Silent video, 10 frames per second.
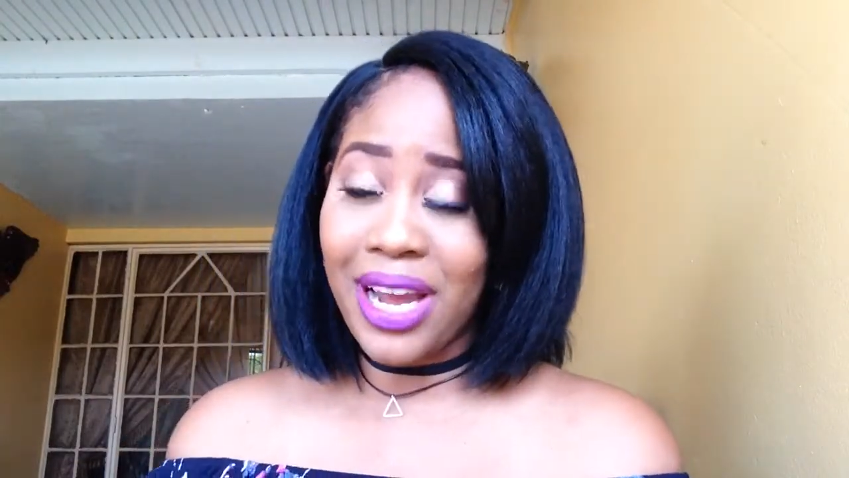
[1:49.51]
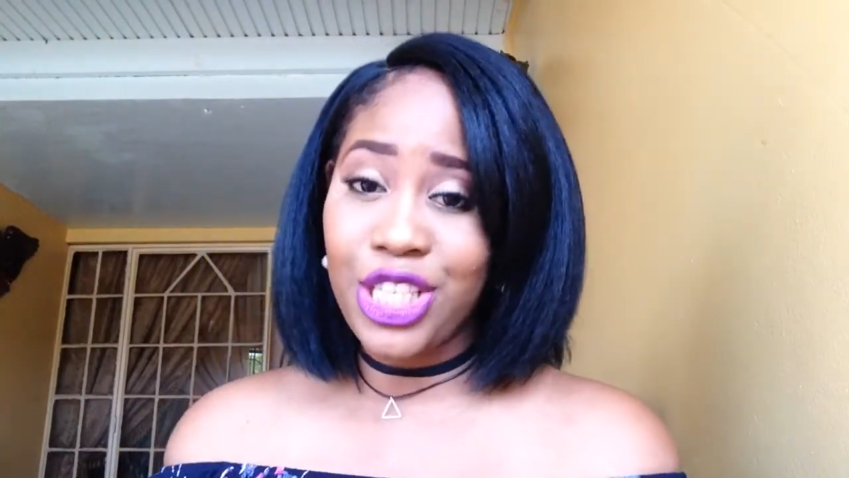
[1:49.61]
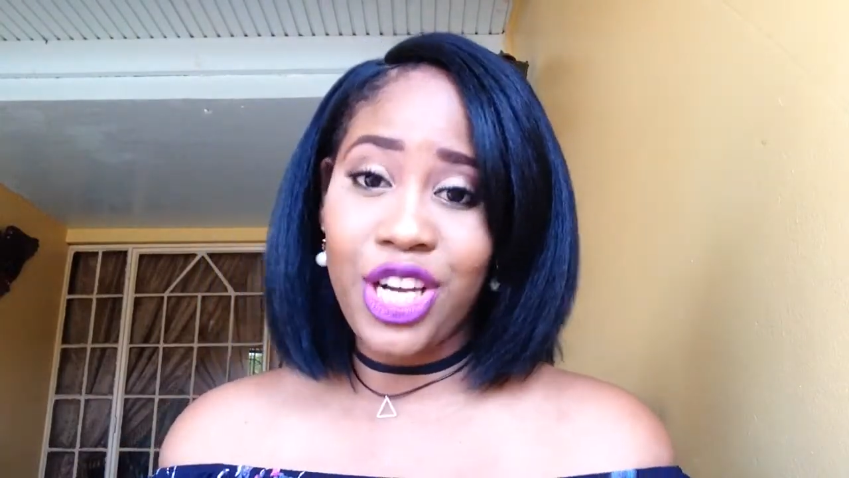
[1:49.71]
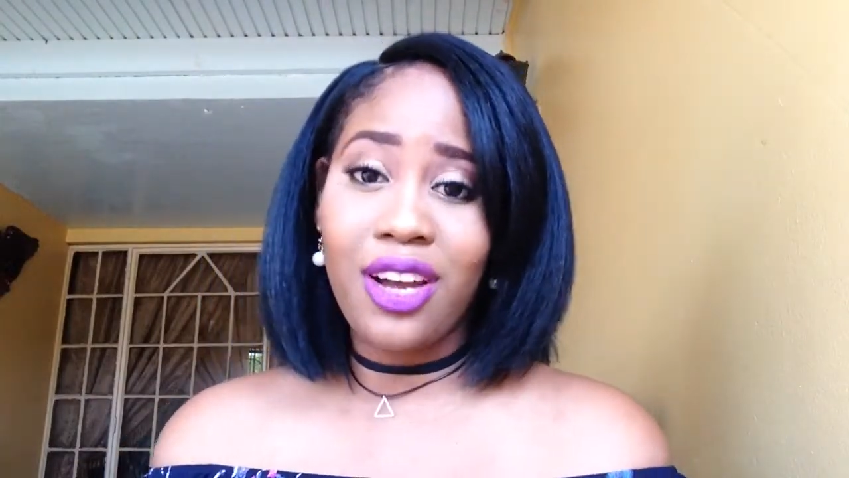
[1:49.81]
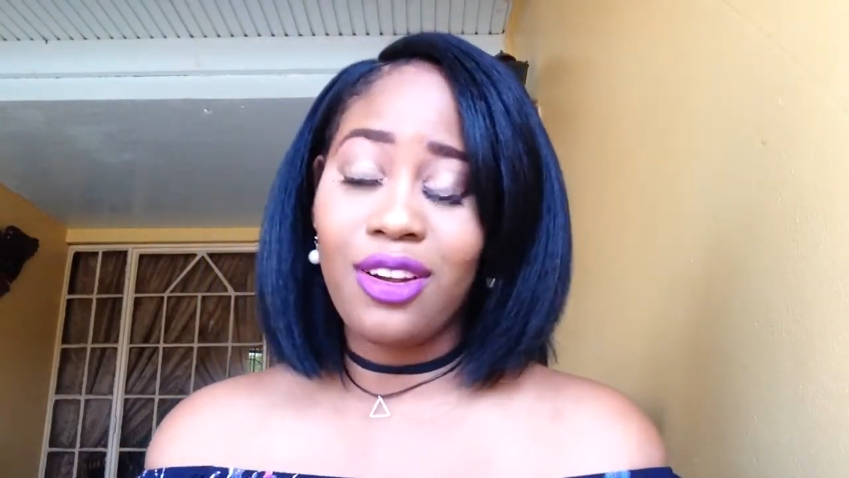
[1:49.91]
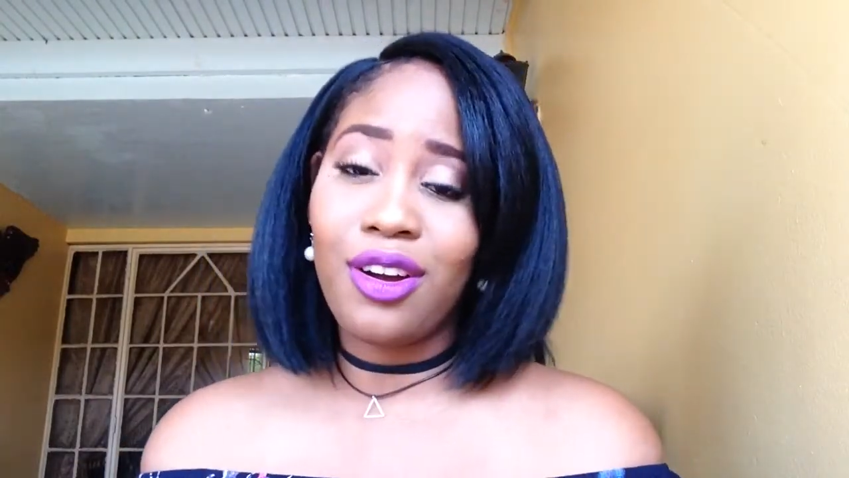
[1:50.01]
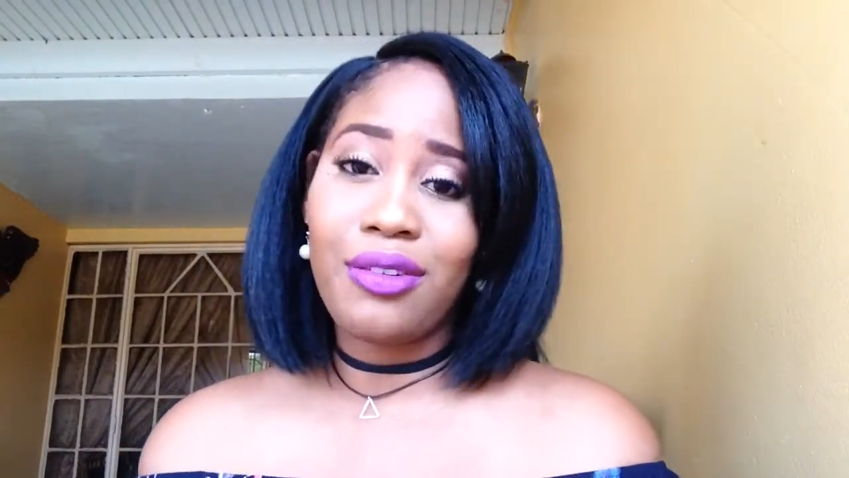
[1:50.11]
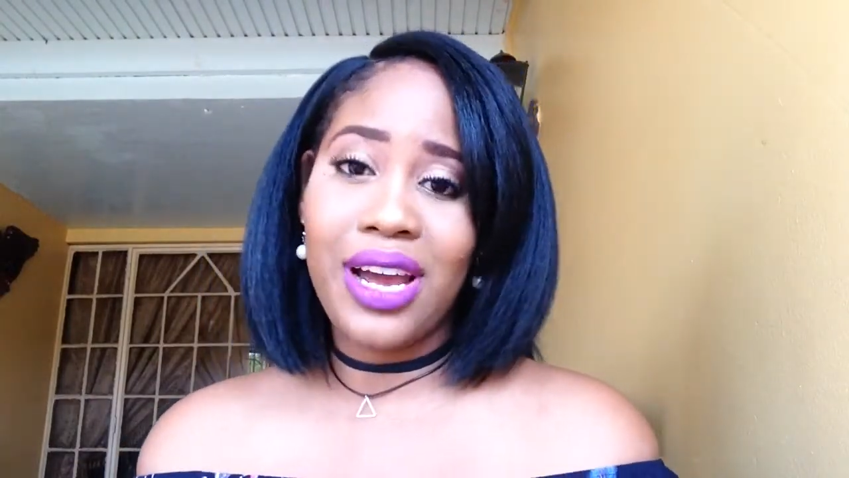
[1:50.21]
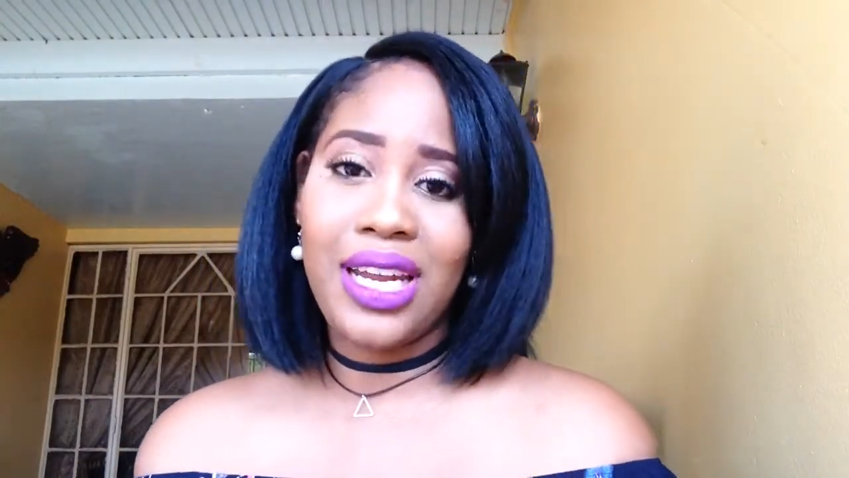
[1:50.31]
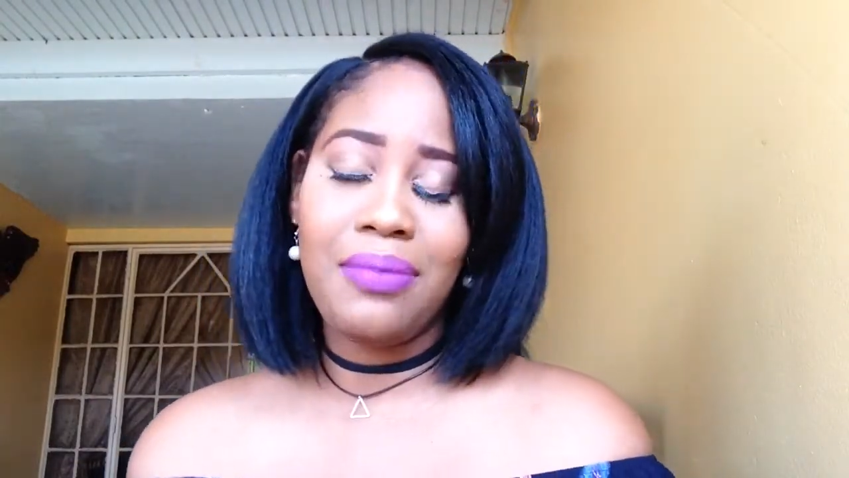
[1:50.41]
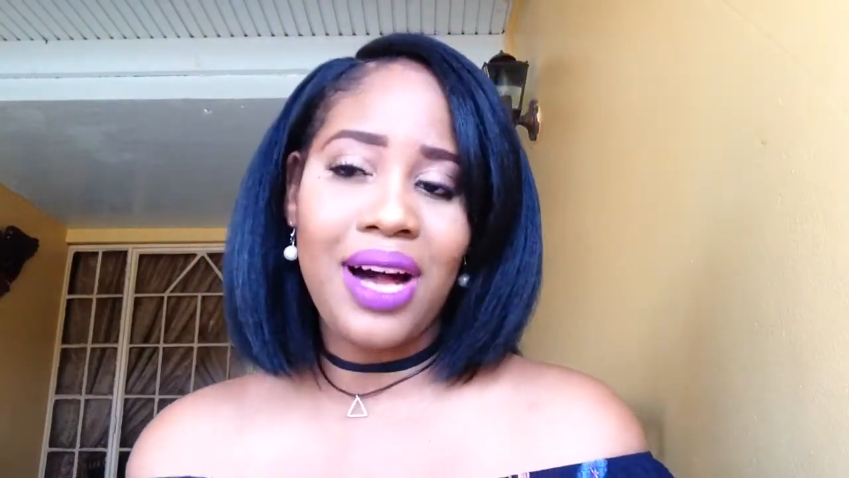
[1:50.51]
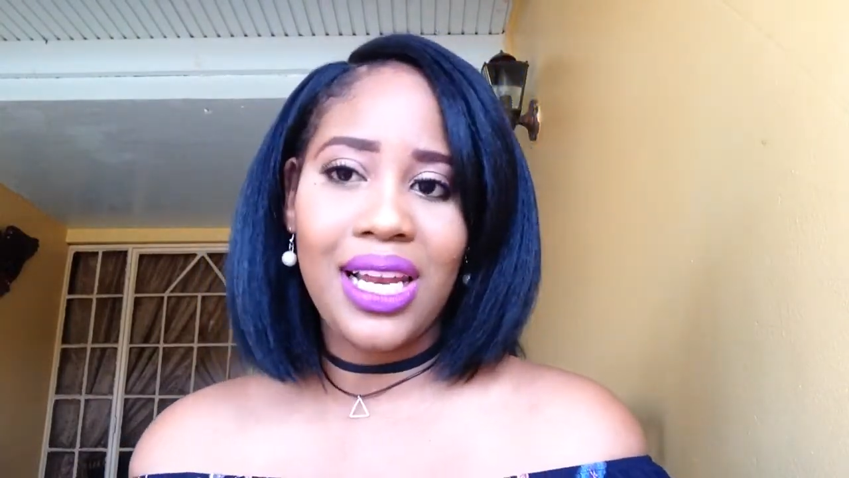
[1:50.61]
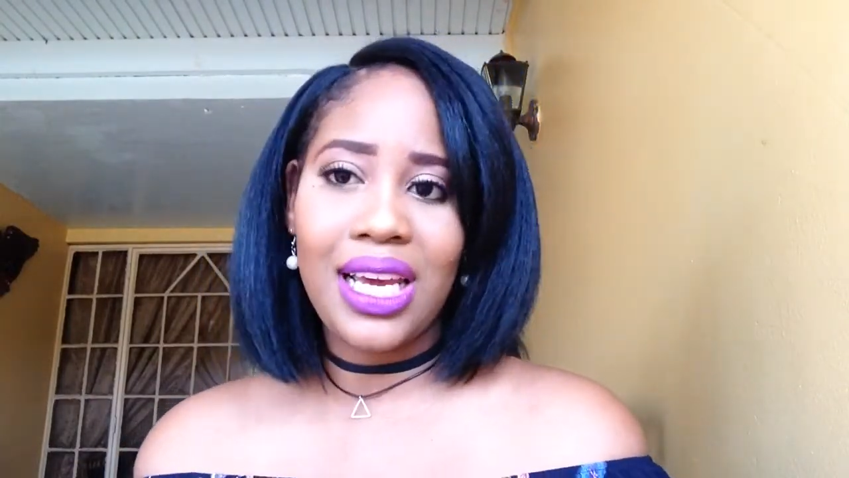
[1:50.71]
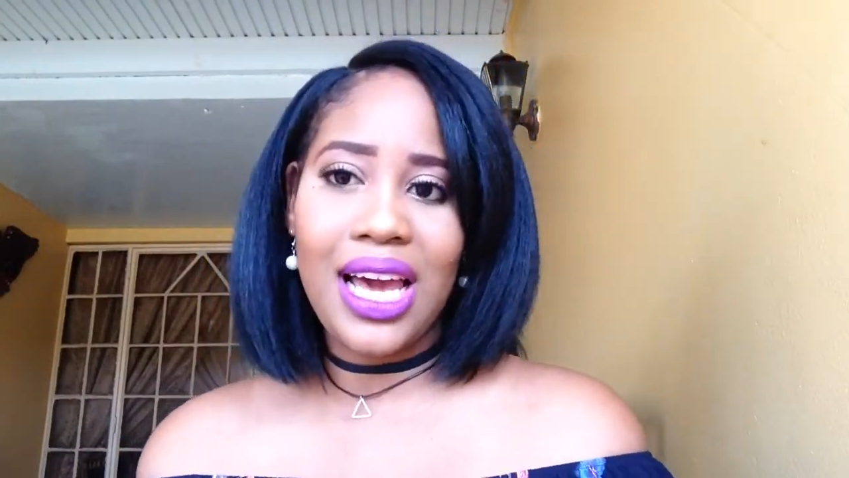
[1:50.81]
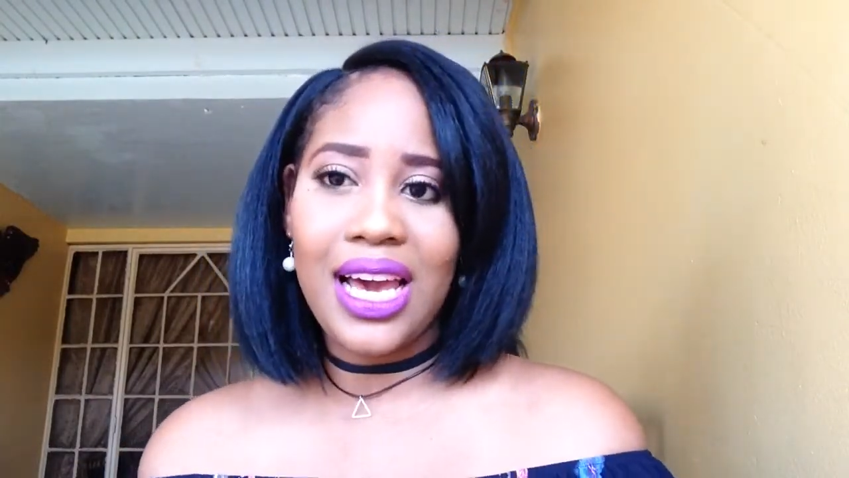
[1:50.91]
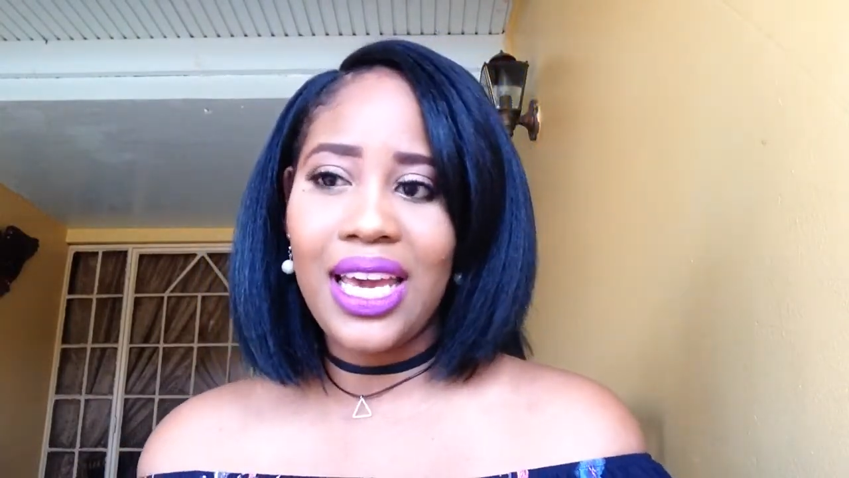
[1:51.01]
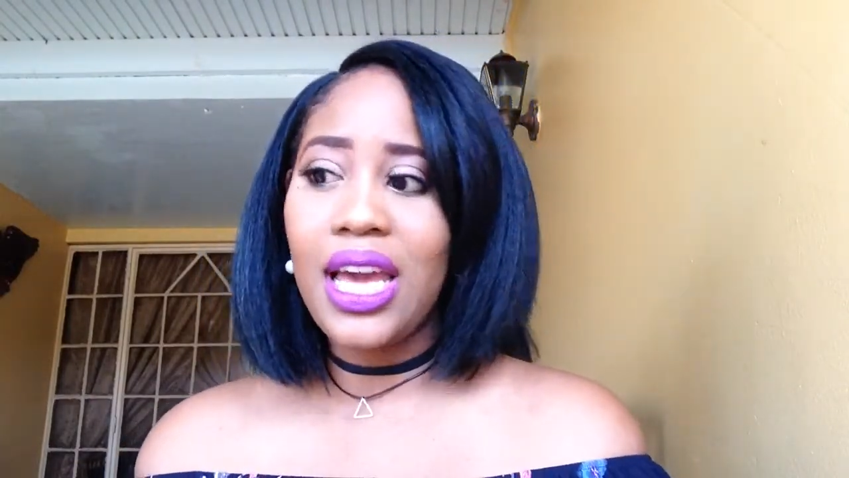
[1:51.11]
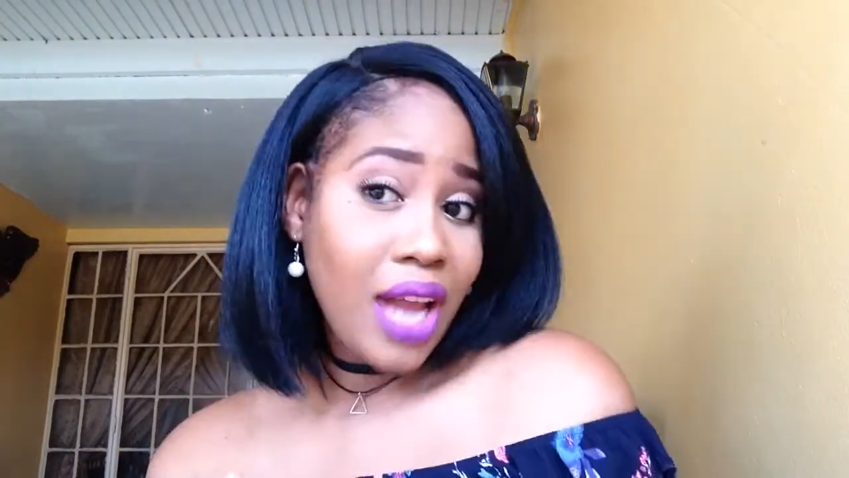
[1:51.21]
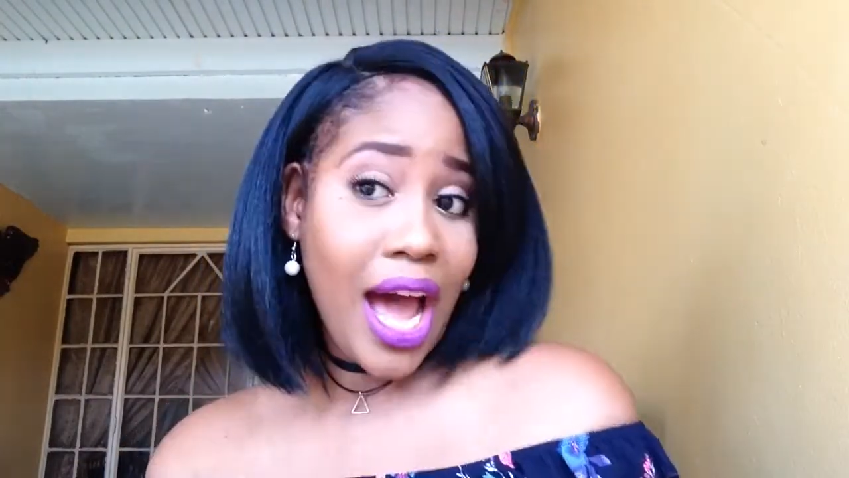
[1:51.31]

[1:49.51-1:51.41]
my channel already, Malachi.